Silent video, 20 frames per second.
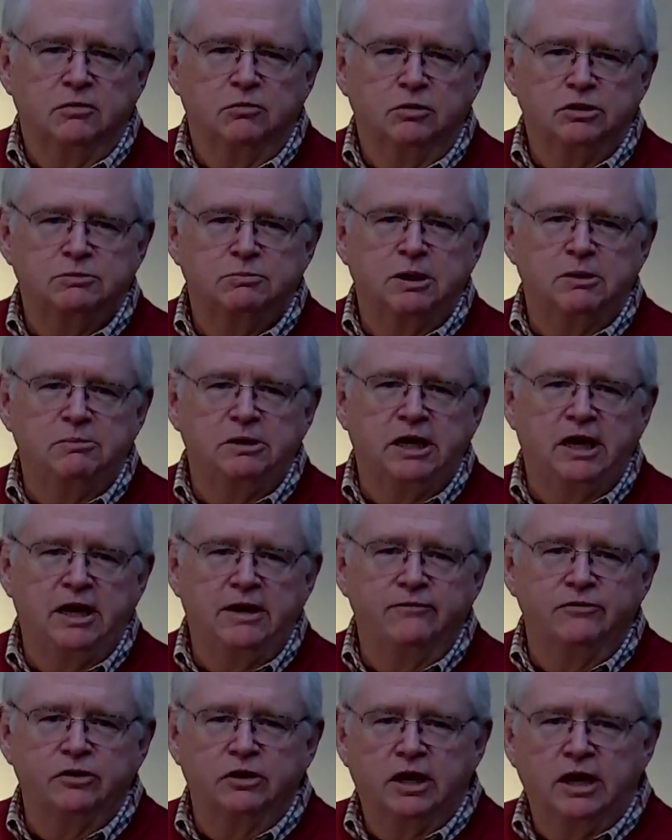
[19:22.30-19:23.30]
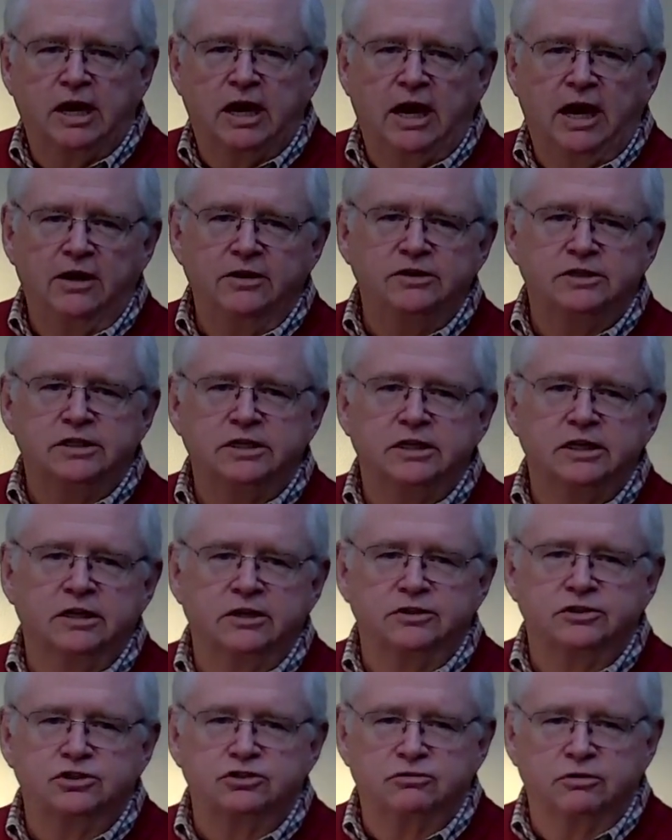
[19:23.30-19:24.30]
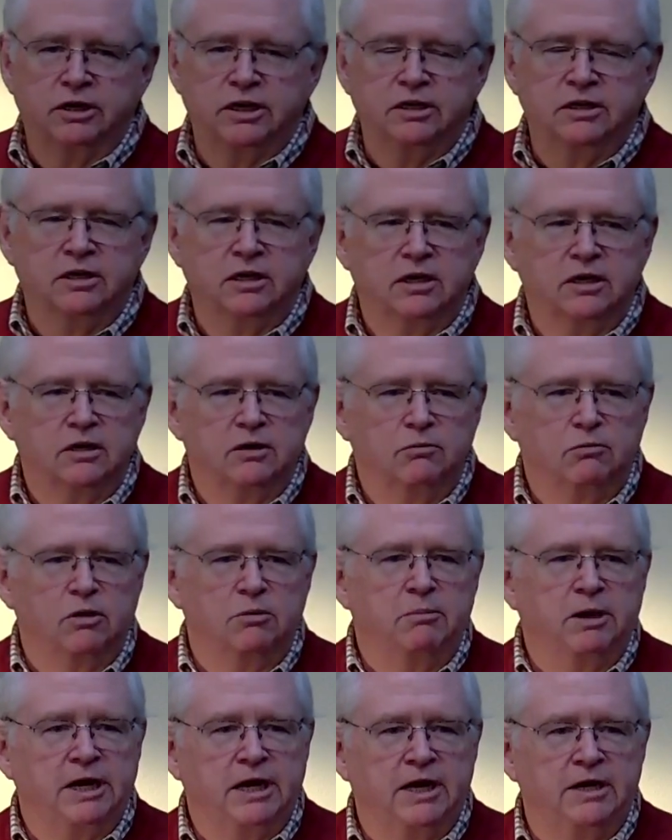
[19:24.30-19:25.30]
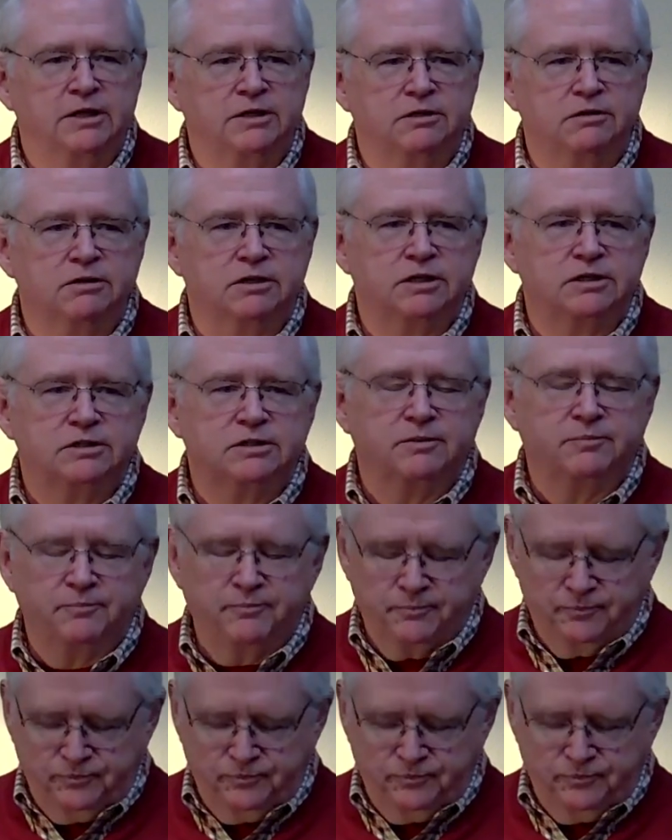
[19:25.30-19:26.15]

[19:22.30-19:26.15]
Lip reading: What's my behavior? How does it illustrate what my attitude is?